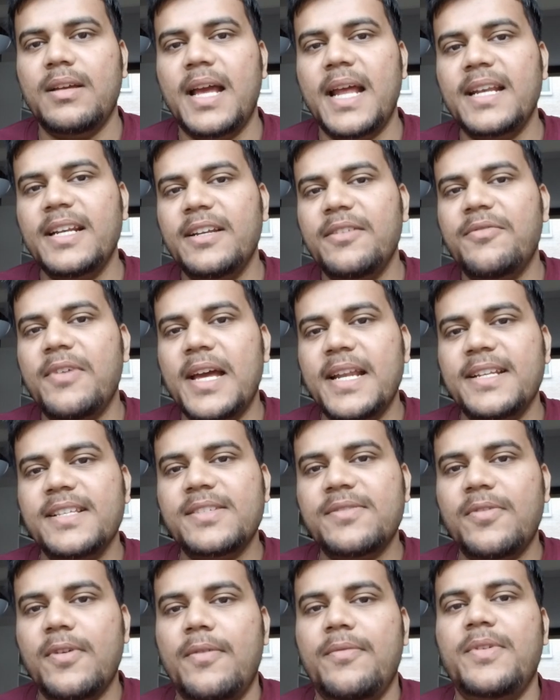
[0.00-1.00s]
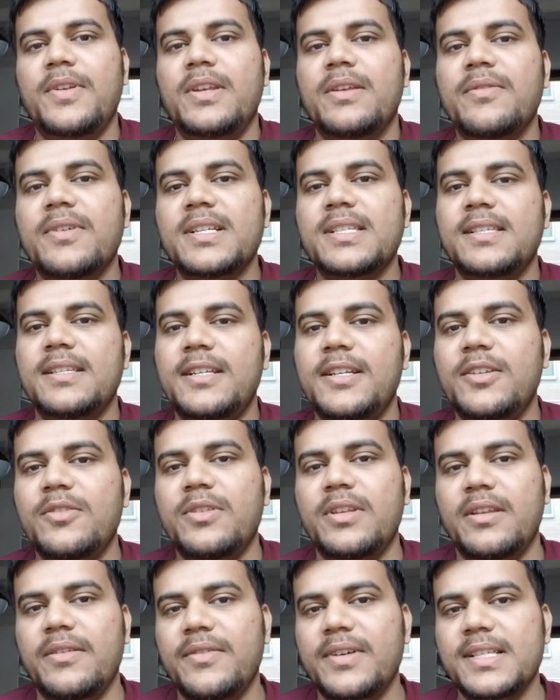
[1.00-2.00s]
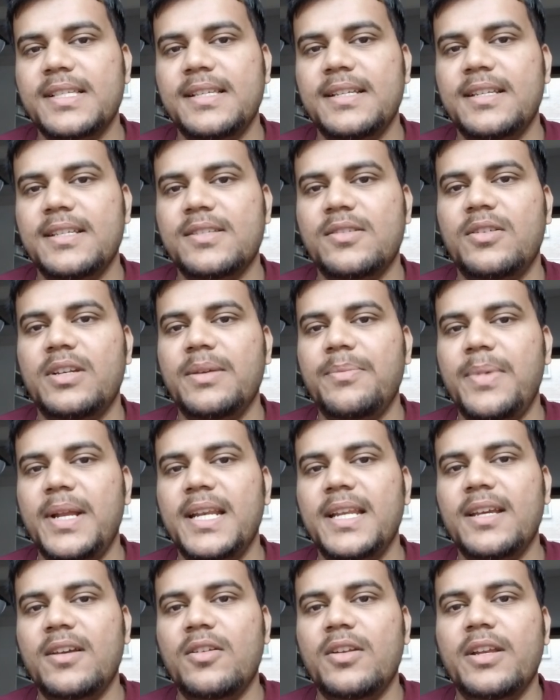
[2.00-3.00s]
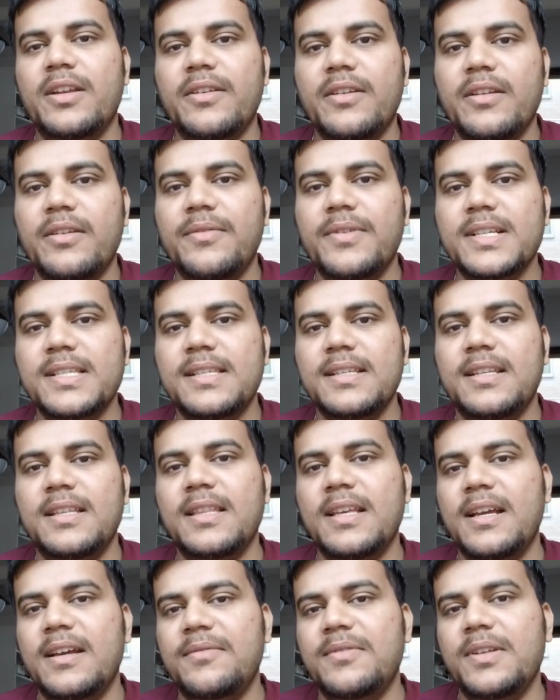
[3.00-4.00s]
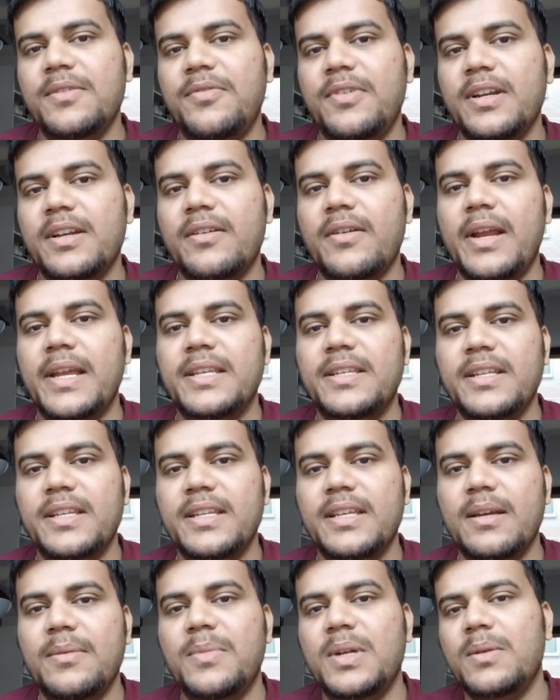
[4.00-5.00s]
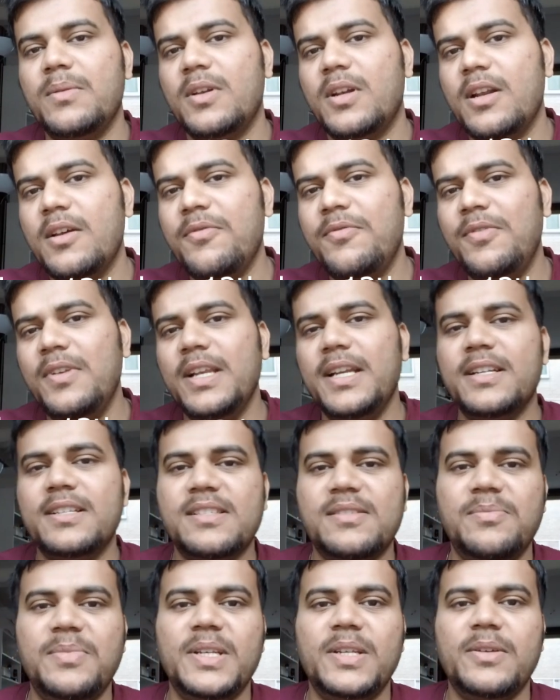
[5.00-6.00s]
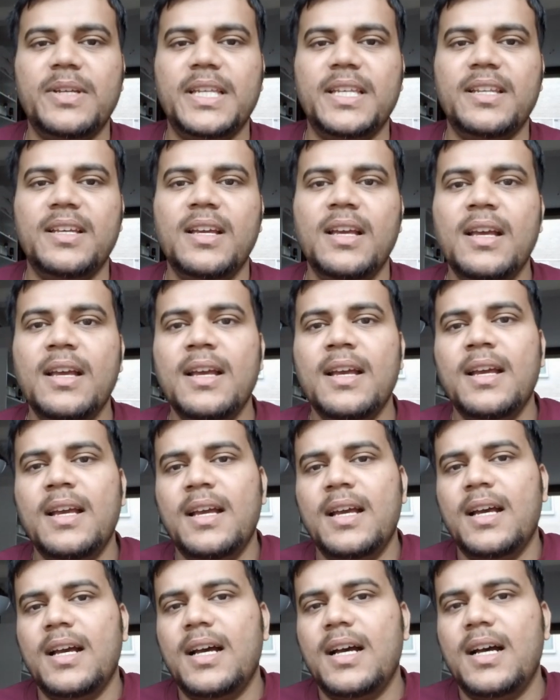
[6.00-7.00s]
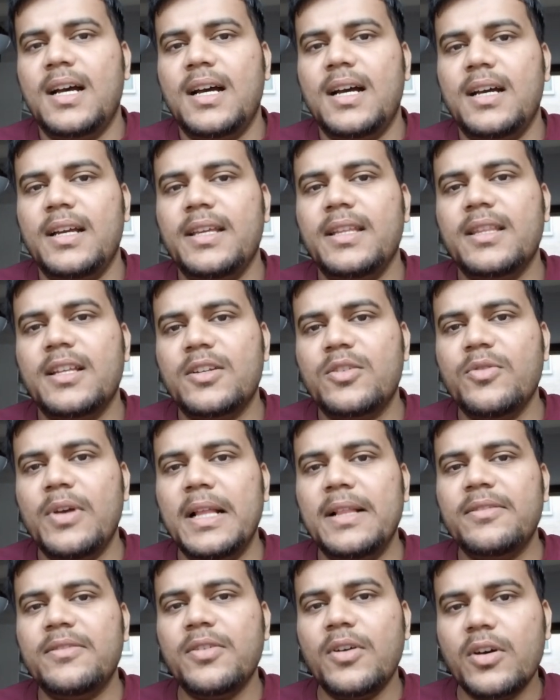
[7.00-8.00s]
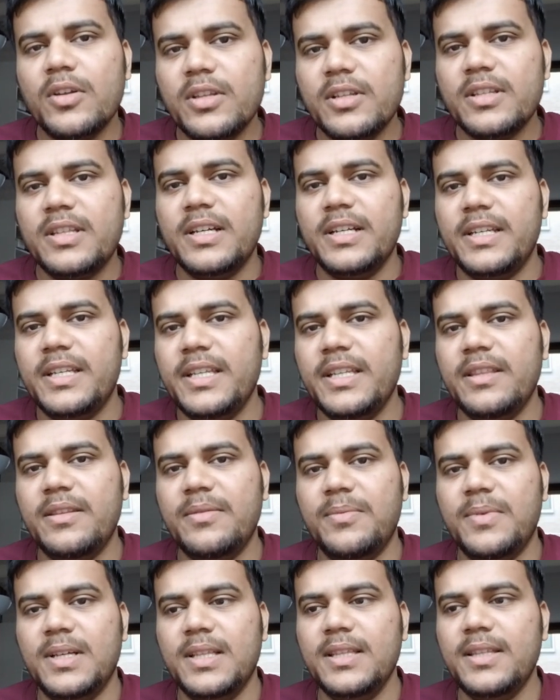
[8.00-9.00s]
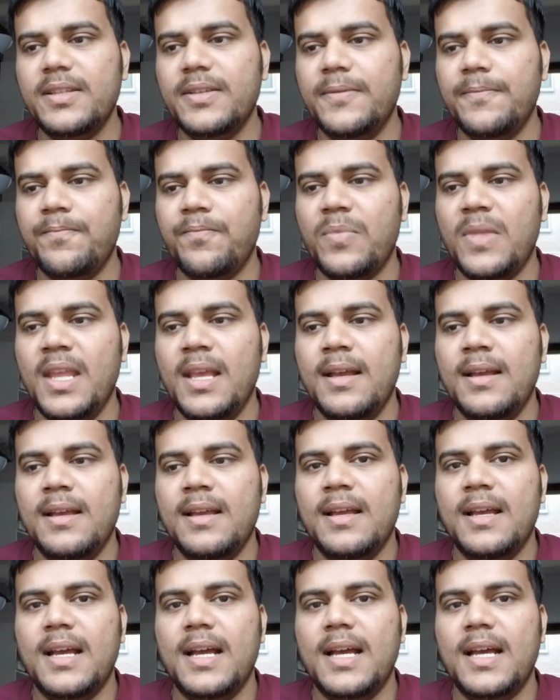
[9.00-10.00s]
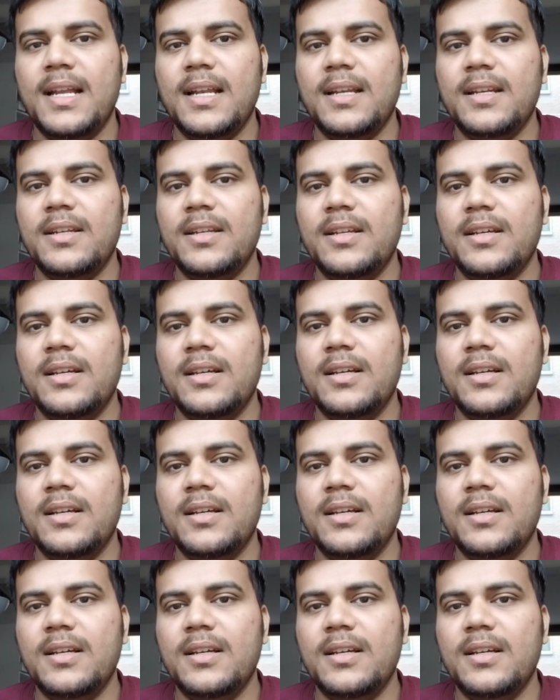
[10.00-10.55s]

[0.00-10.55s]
and it varies from university to university. So depending on your university, they have different criteria, but roughly it's between in the 12th or the 13th month. And